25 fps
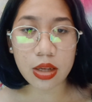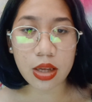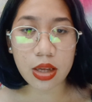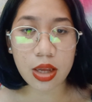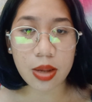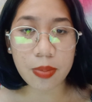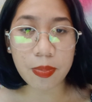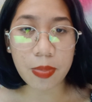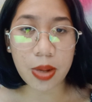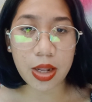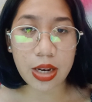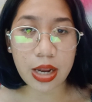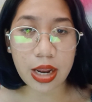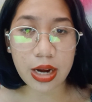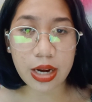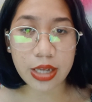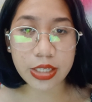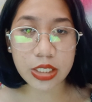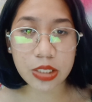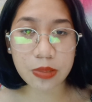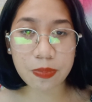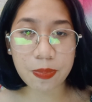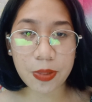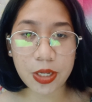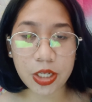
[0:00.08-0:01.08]
Malala's
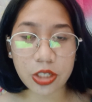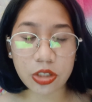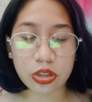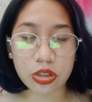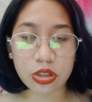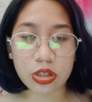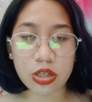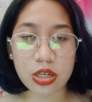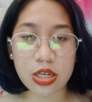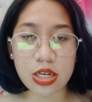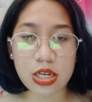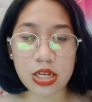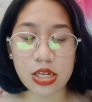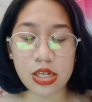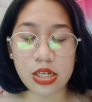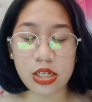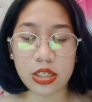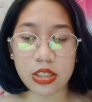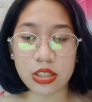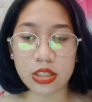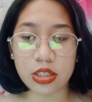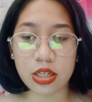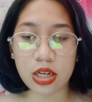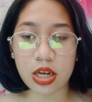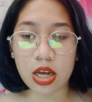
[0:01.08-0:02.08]
speech
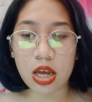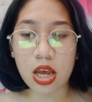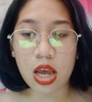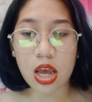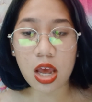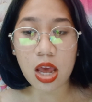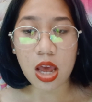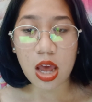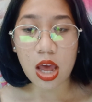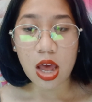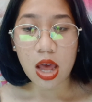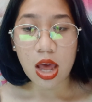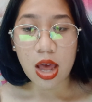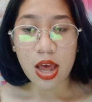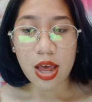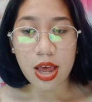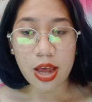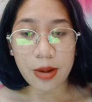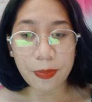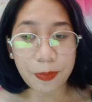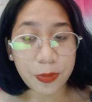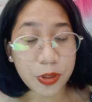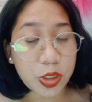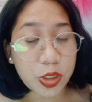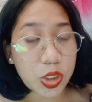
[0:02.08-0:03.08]
is
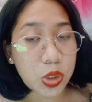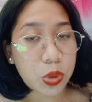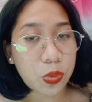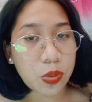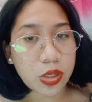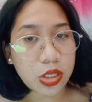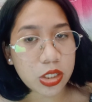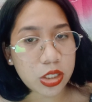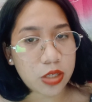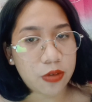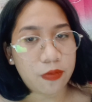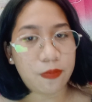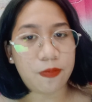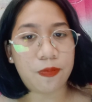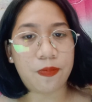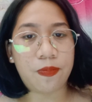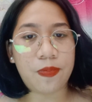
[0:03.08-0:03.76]
a persuasive